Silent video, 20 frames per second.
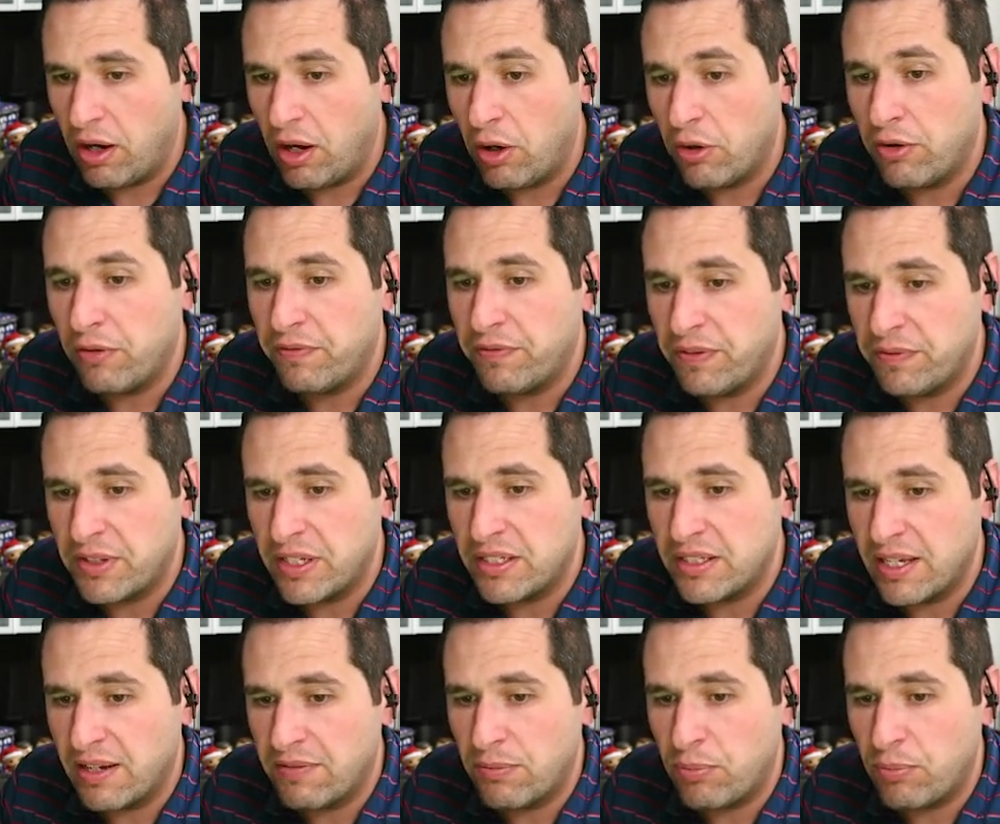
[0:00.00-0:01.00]

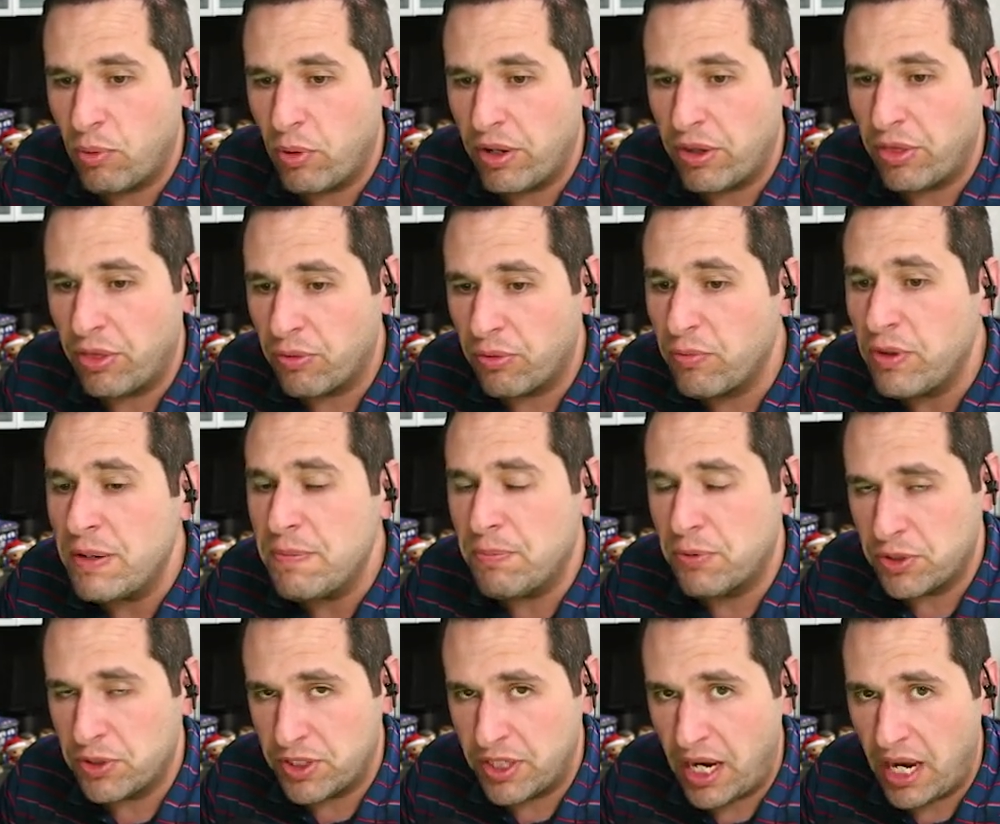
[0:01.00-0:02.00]

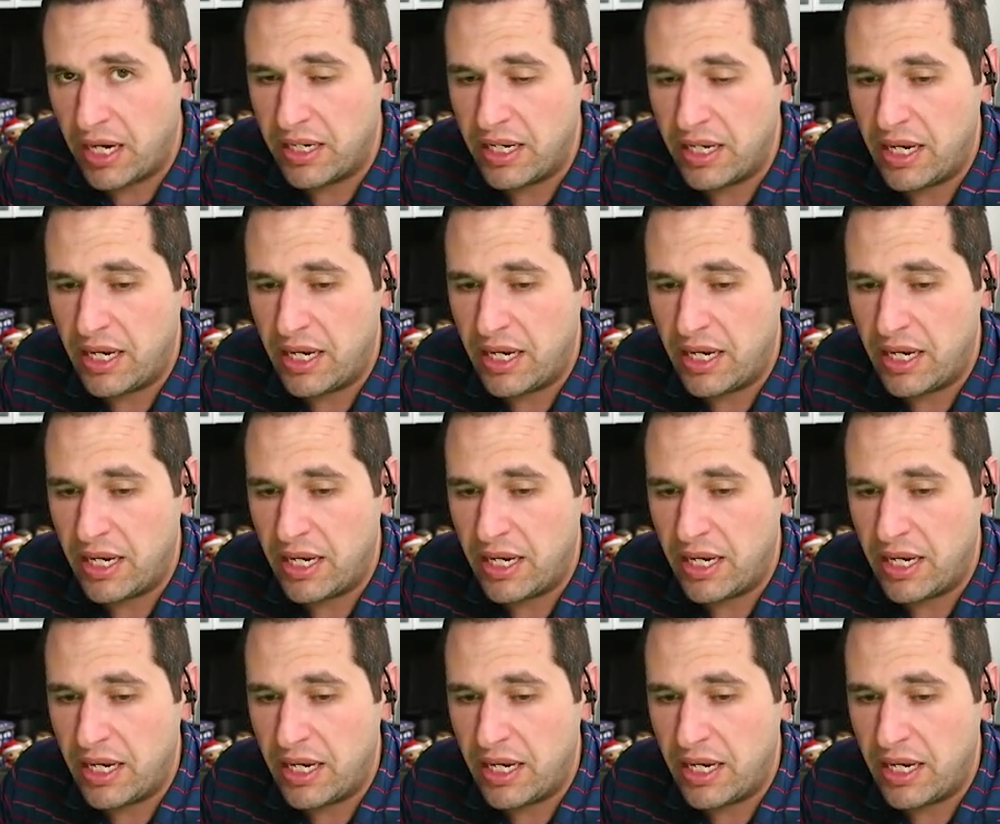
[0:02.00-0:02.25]
157.3%